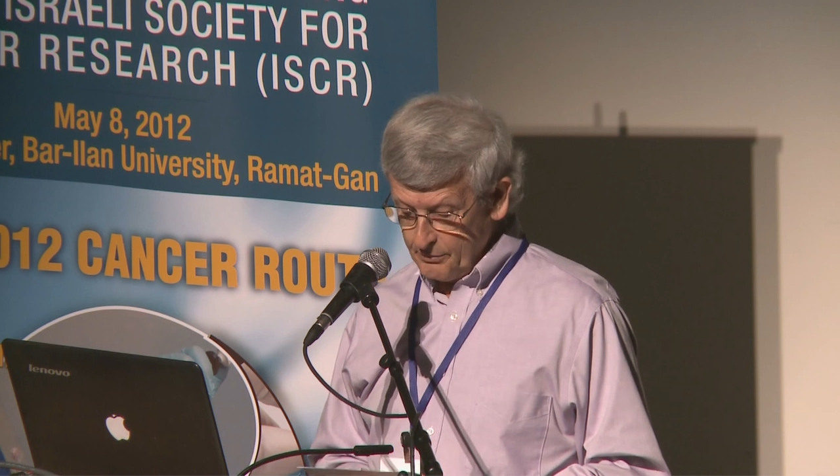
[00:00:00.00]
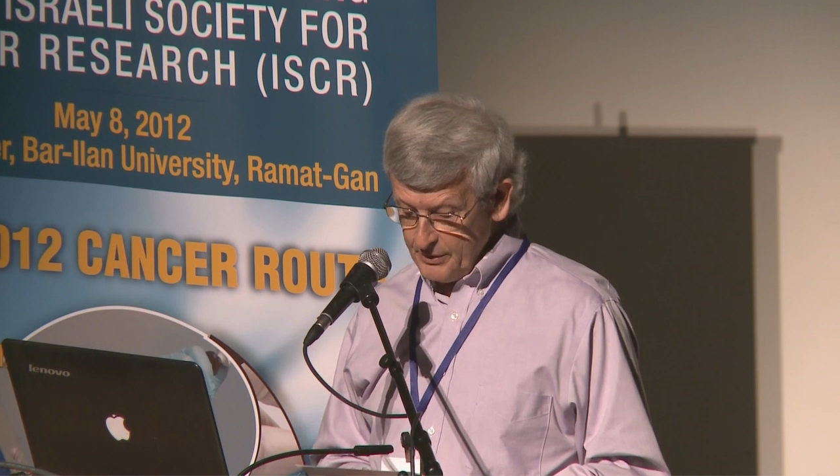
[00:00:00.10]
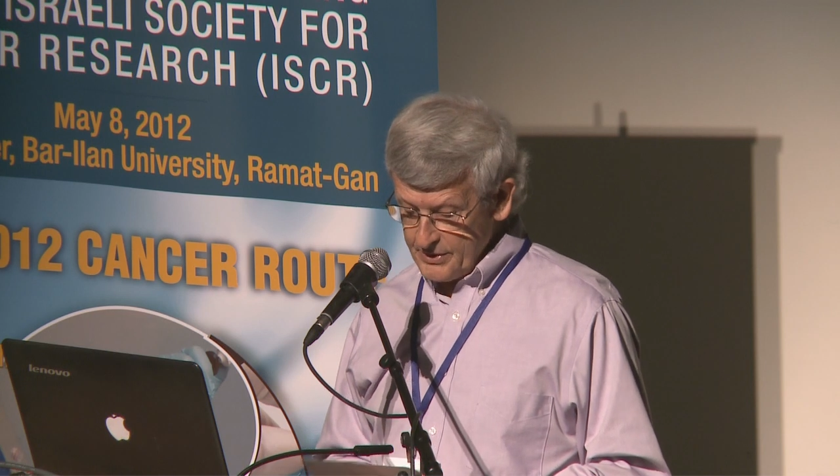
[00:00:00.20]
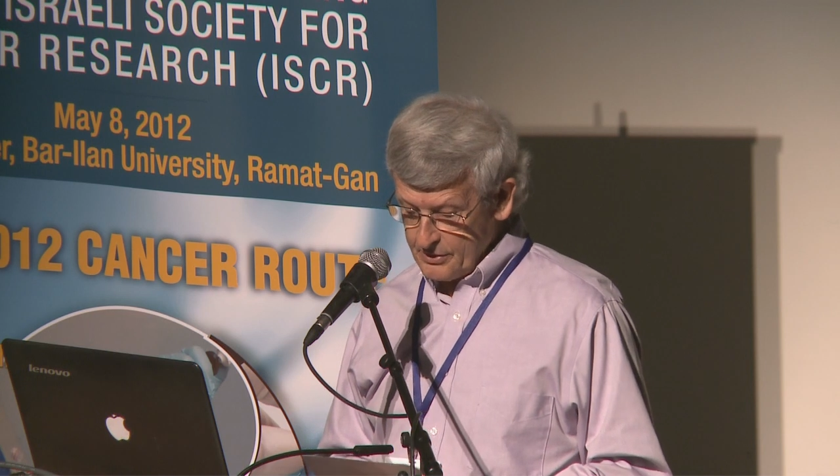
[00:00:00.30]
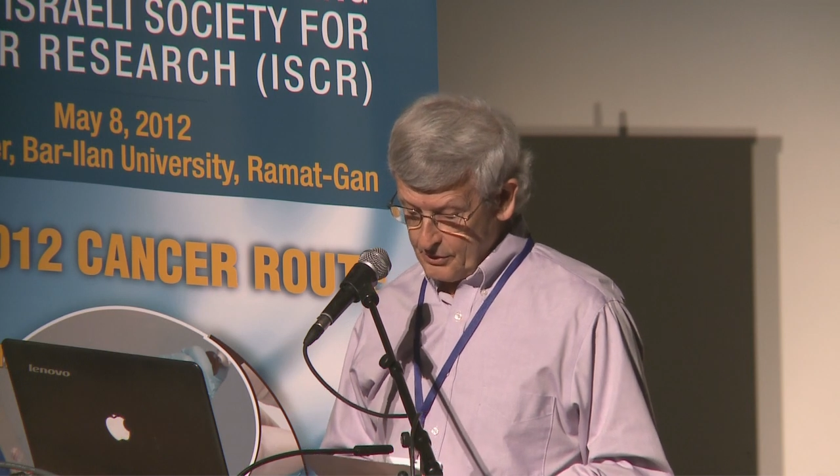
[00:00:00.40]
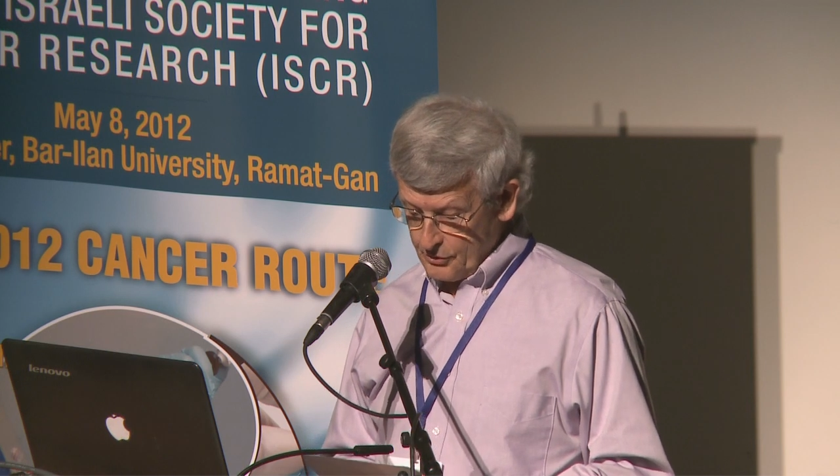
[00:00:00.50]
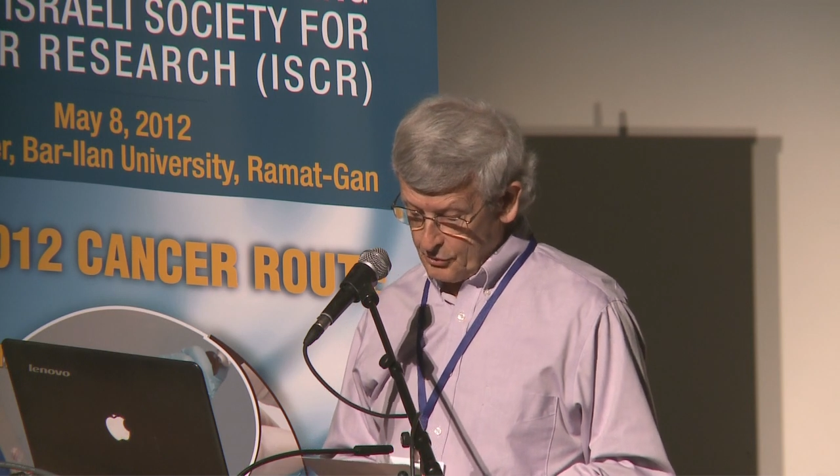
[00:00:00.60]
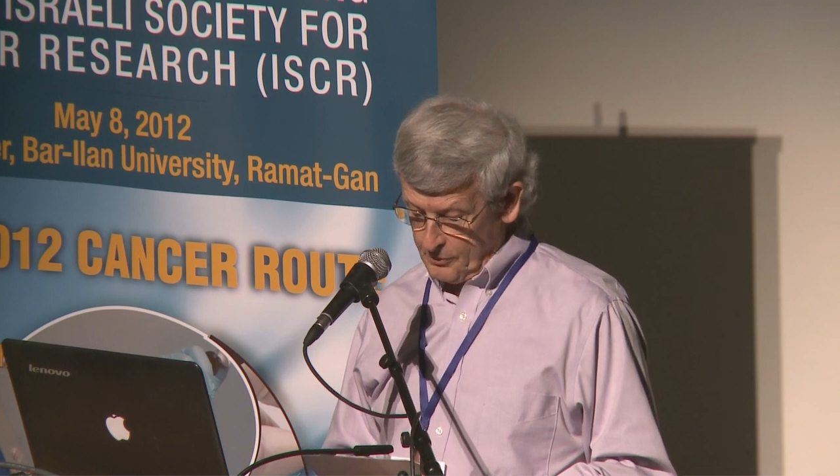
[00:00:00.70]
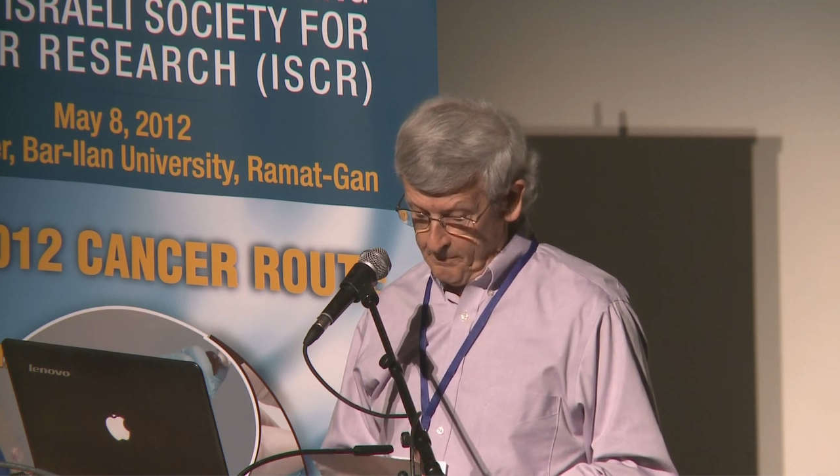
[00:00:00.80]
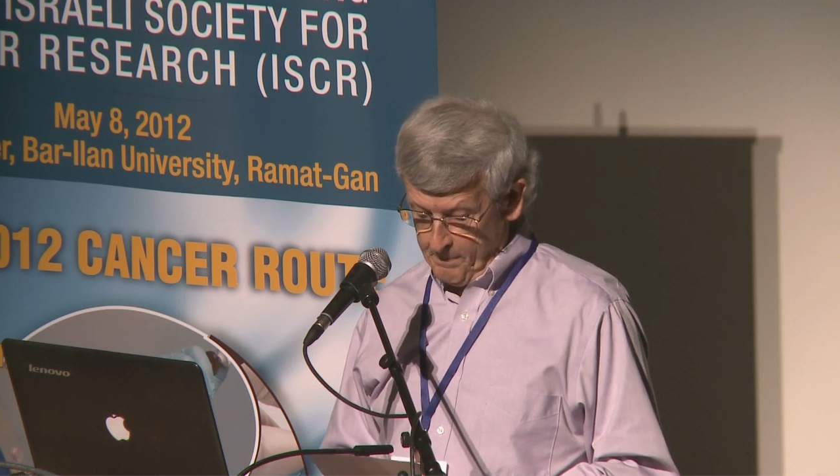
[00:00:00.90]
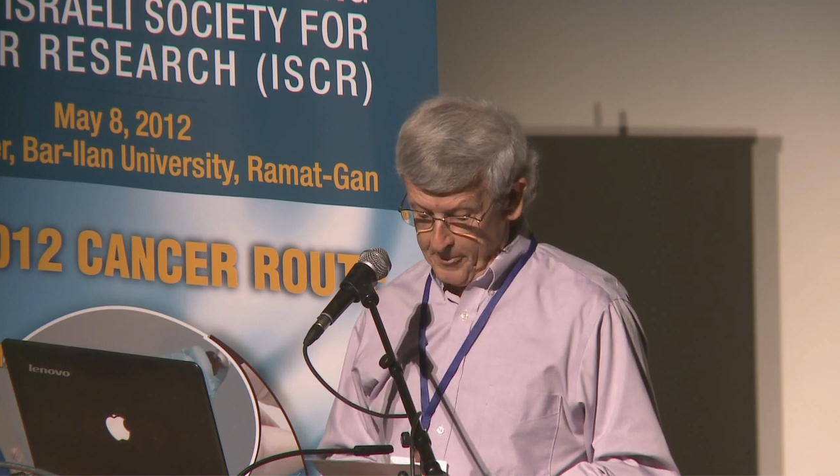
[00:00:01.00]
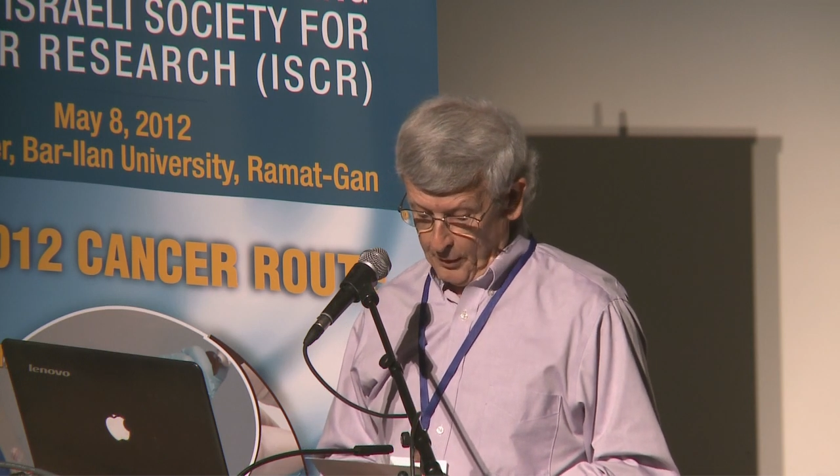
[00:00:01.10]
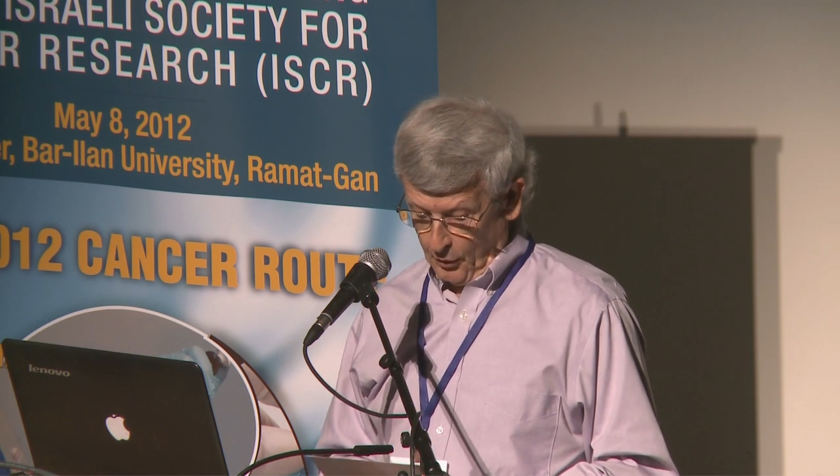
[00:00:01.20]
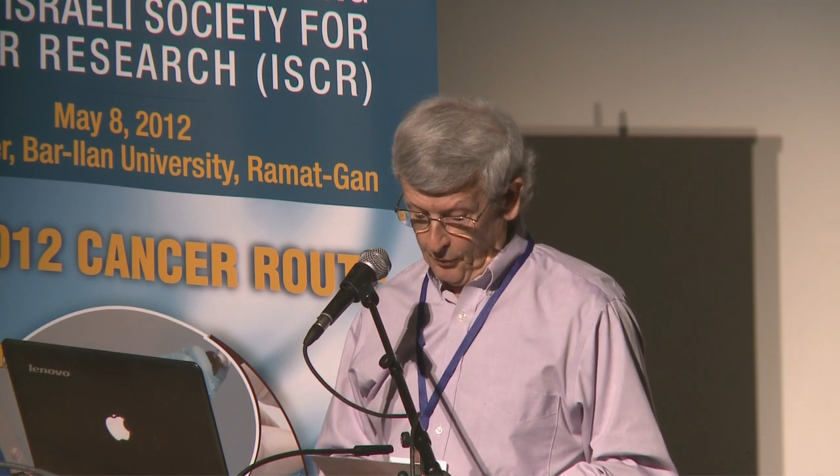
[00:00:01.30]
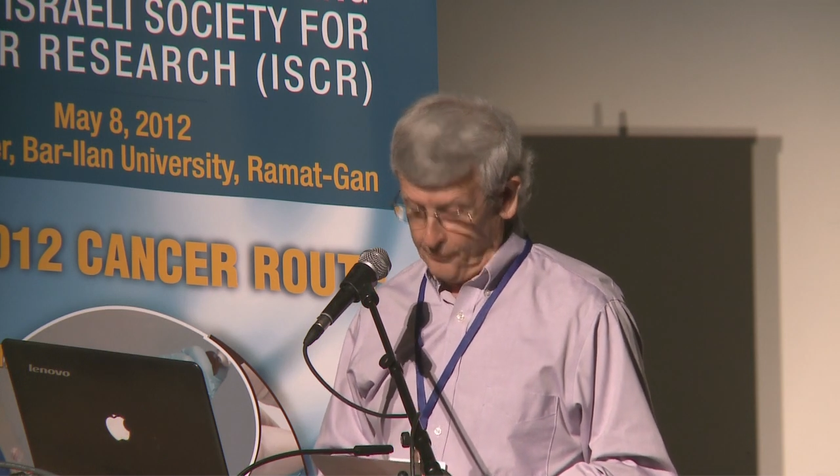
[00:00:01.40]
research
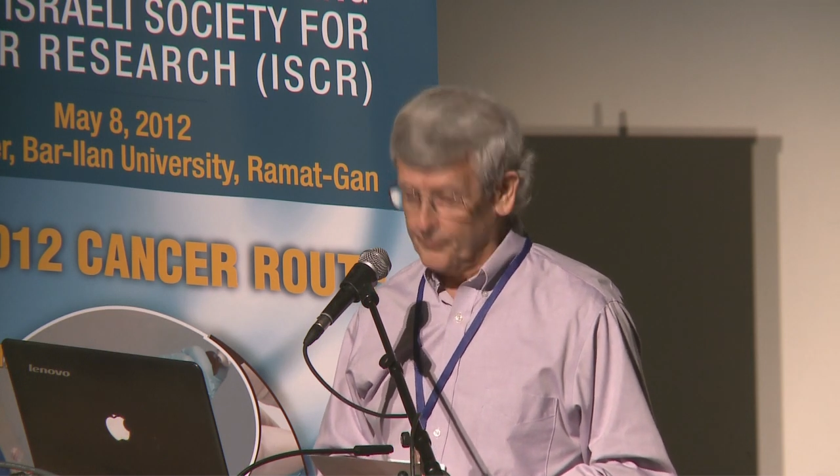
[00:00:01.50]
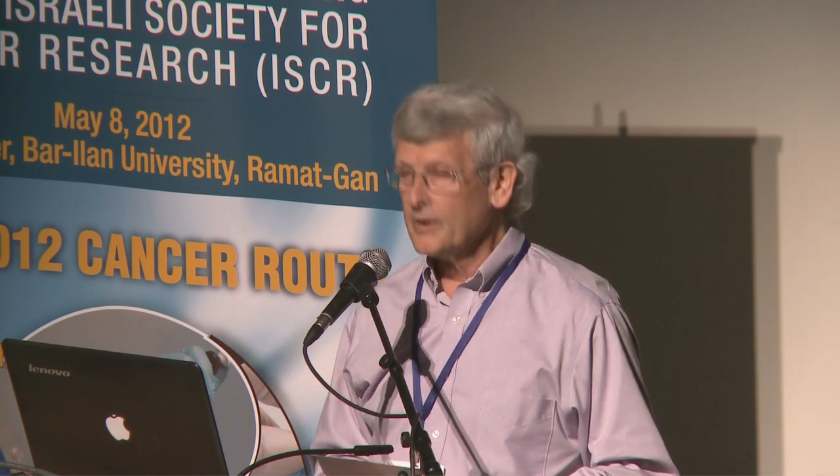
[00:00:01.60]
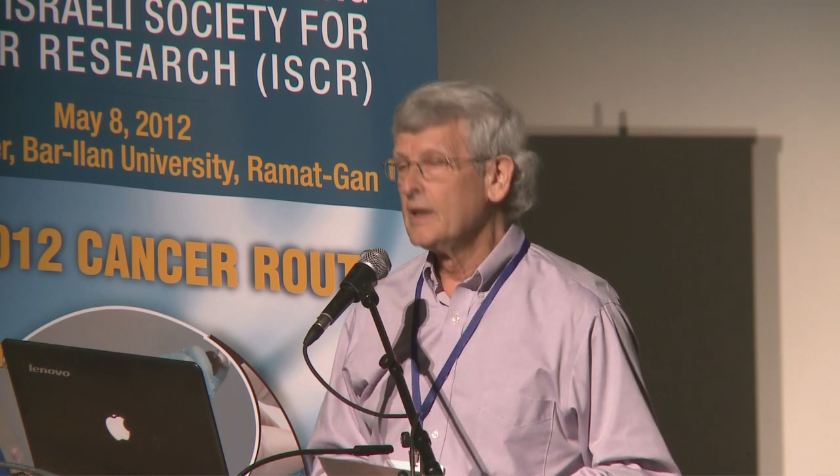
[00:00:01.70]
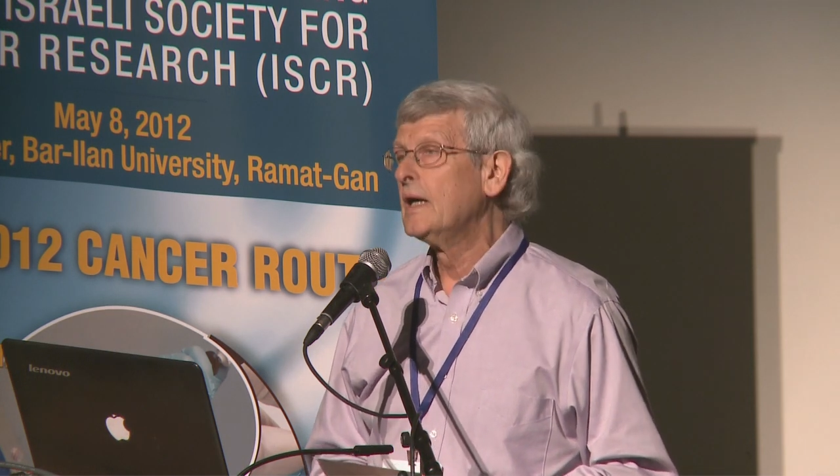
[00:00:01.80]
of